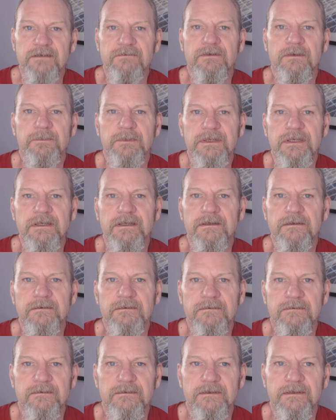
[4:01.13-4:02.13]
to give up
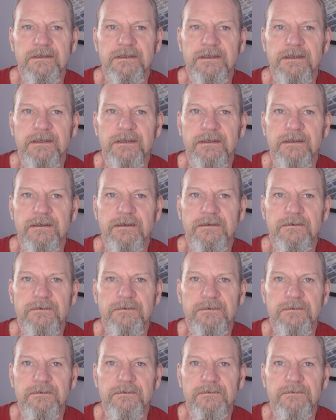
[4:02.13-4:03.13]
again,
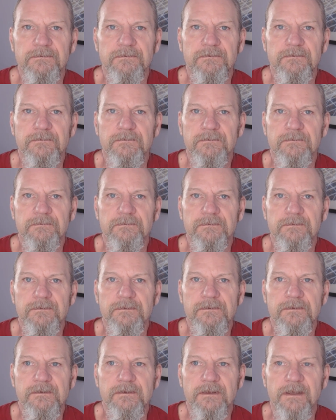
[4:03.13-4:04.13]
and
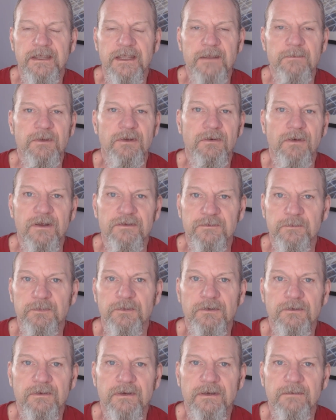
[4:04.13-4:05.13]
I came across a
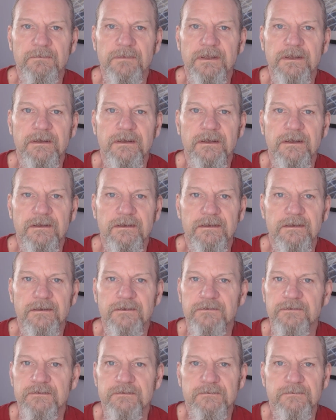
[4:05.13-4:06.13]
program that
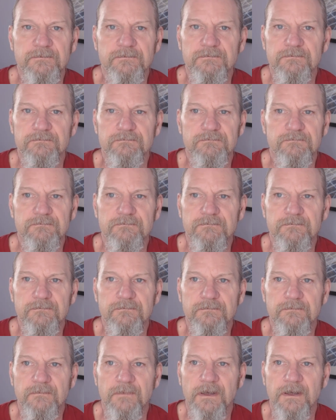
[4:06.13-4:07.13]
has
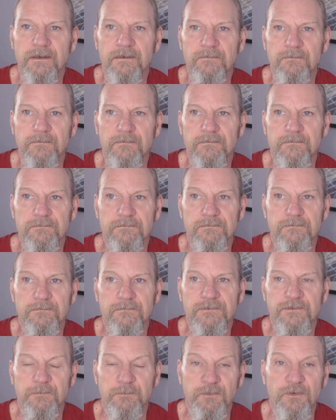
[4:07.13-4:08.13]
uh,
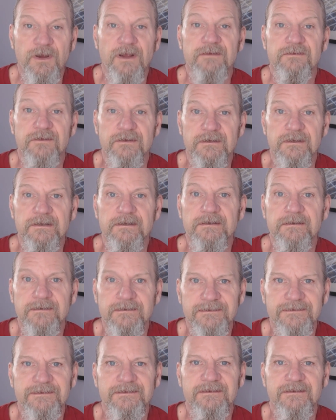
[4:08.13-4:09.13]
surprisingly
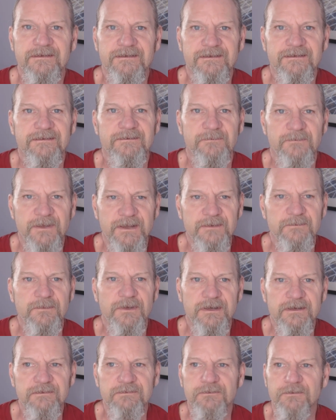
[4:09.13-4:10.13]
made
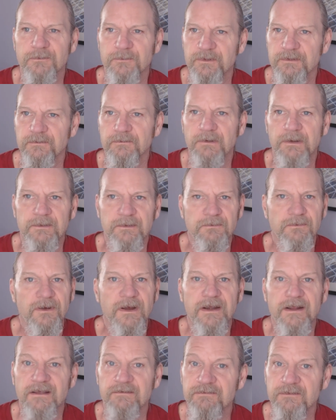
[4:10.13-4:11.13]
money for me
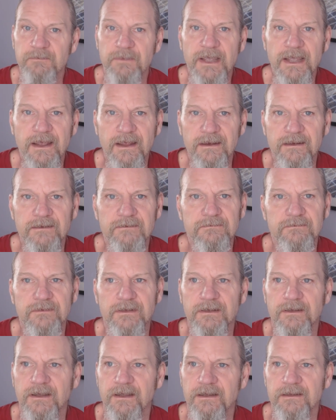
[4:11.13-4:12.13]
right off the bat.
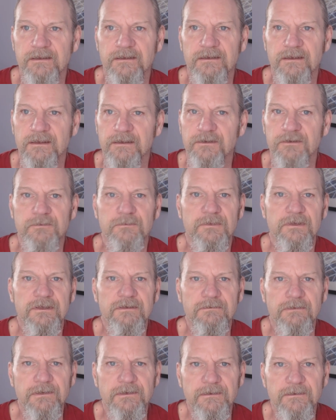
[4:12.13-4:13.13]
I couldn't
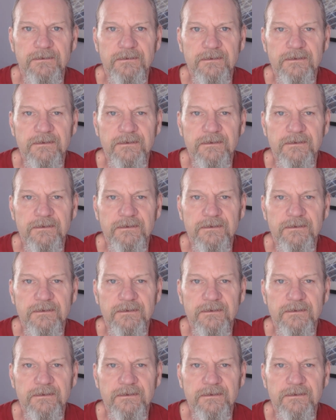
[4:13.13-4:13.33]
believe it.